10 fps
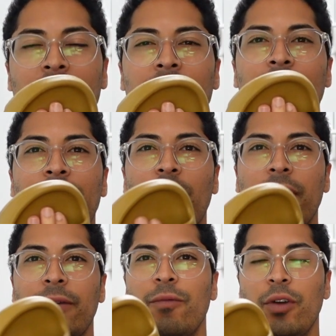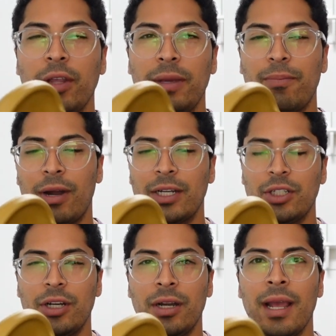and it felt like really
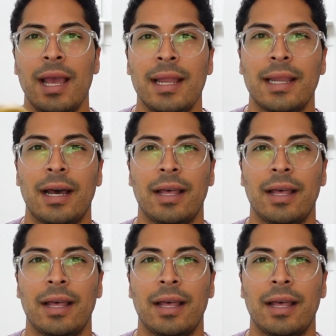pressured. Now,